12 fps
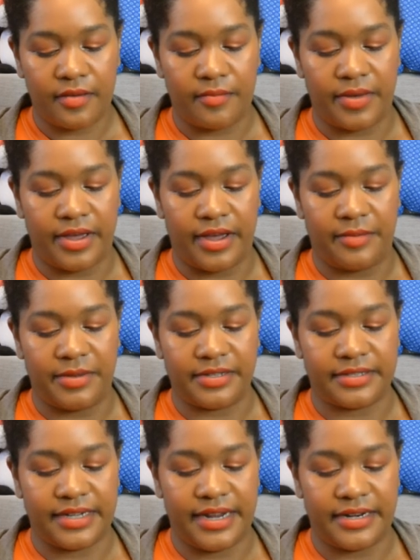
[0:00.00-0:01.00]
But I'm
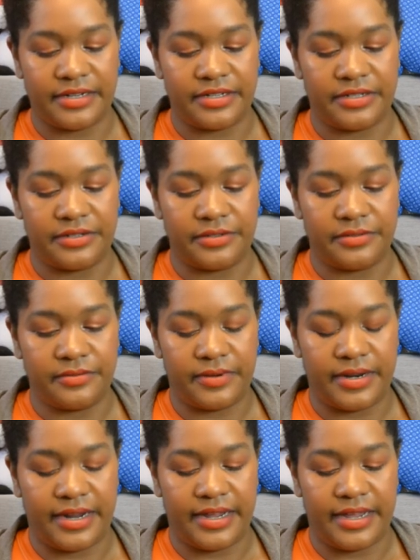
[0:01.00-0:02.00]
excited to
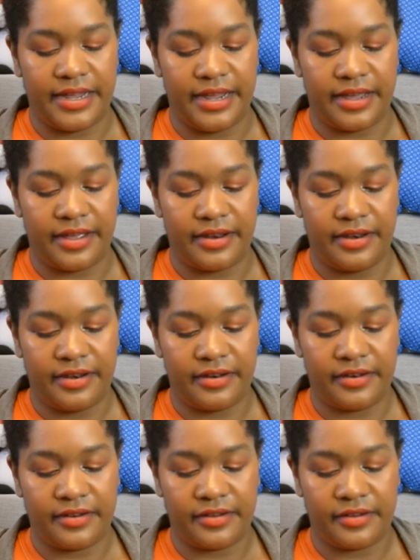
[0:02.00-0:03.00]
when I can.
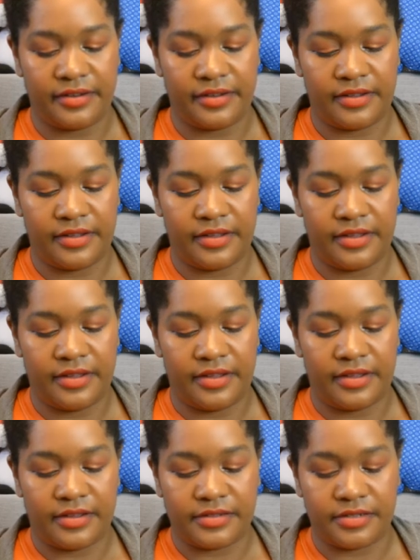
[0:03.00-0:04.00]

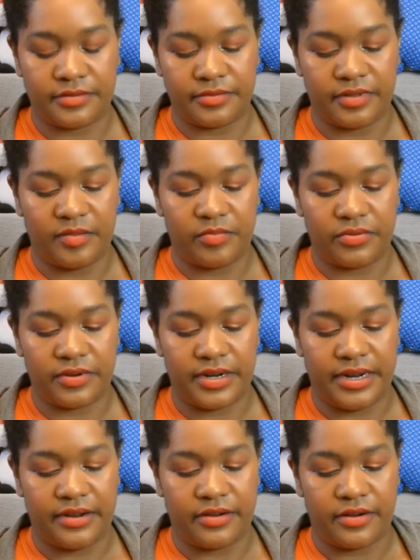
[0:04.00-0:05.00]
because it's really
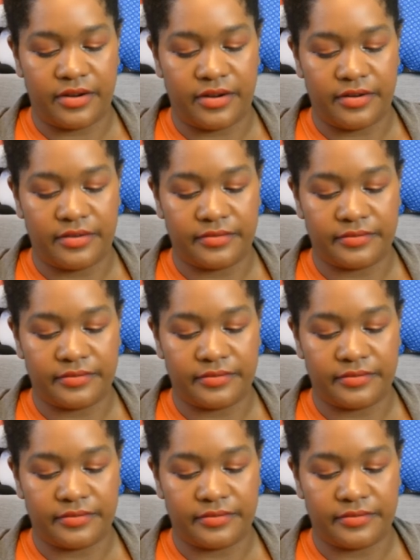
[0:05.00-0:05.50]
pretty yarn.